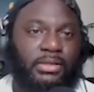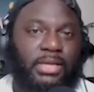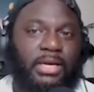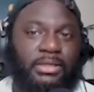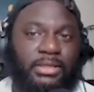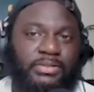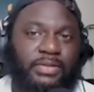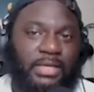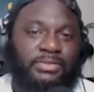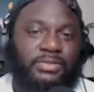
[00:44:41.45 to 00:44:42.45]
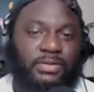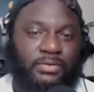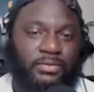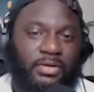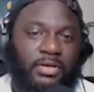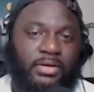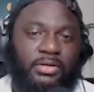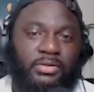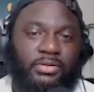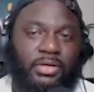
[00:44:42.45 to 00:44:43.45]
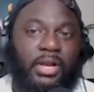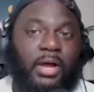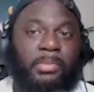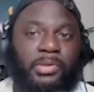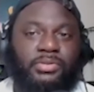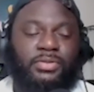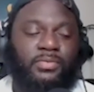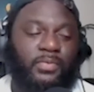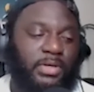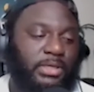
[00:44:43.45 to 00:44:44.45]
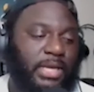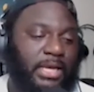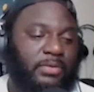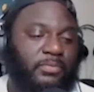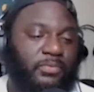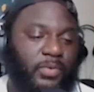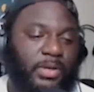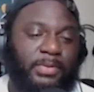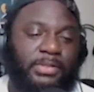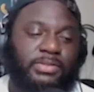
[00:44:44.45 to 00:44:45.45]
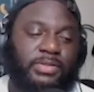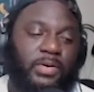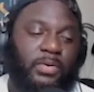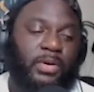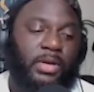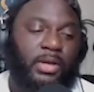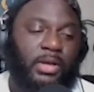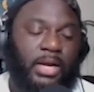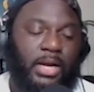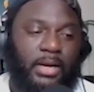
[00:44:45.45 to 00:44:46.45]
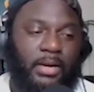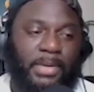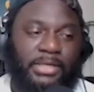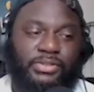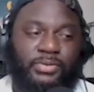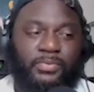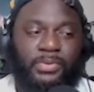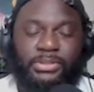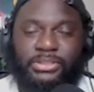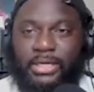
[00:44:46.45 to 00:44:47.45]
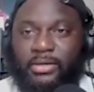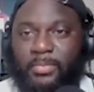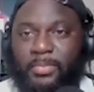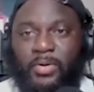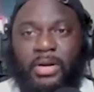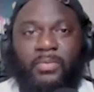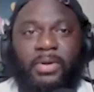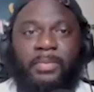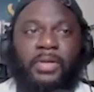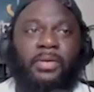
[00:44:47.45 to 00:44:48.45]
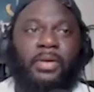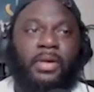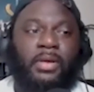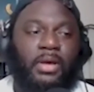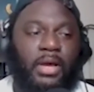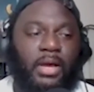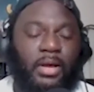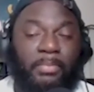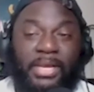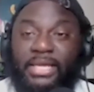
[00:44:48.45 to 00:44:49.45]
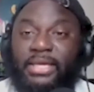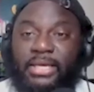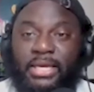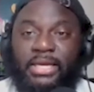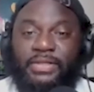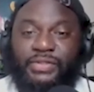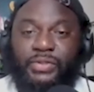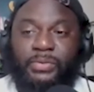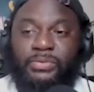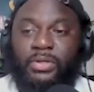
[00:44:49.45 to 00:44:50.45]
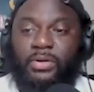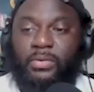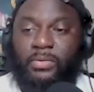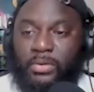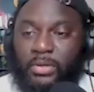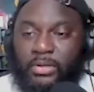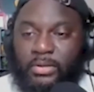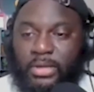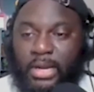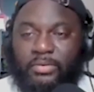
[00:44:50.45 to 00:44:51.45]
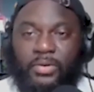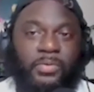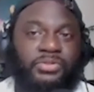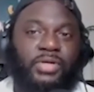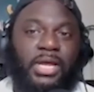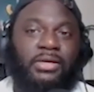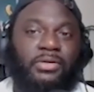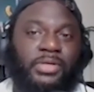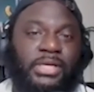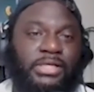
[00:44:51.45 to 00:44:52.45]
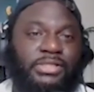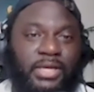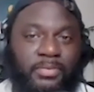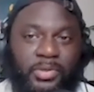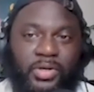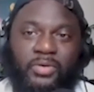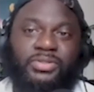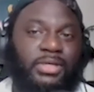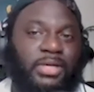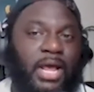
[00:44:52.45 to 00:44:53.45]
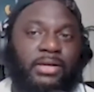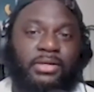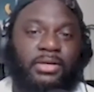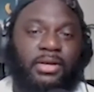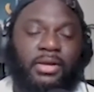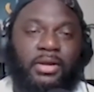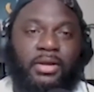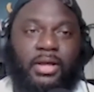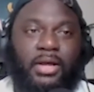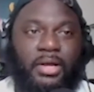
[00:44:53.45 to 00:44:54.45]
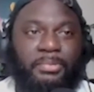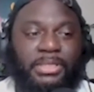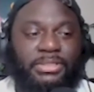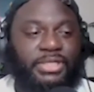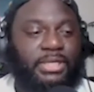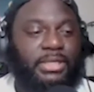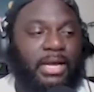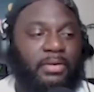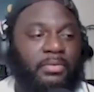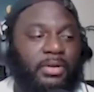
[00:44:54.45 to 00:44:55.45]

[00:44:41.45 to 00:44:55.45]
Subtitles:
Like this, that's the numbers, 1 in 8 women. So Make sure we're checking up on our women. Men can get it too. So I don't know what you got to do to get checked, but go to the doctor. Get checked out.